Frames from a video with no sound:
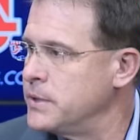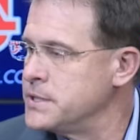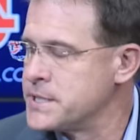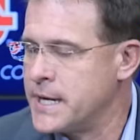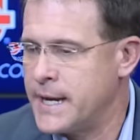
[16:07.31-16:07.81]

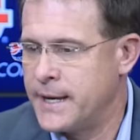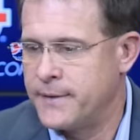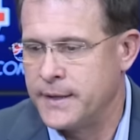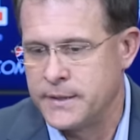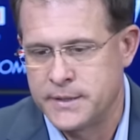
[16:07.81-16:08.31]
He's a guy
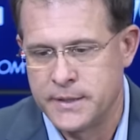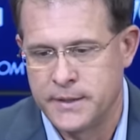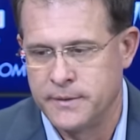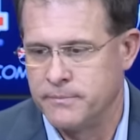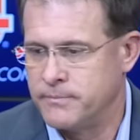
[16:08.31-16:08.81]

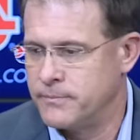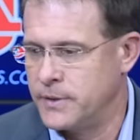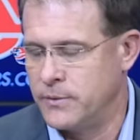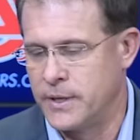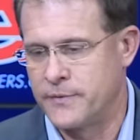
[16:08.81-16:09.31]
that, you know,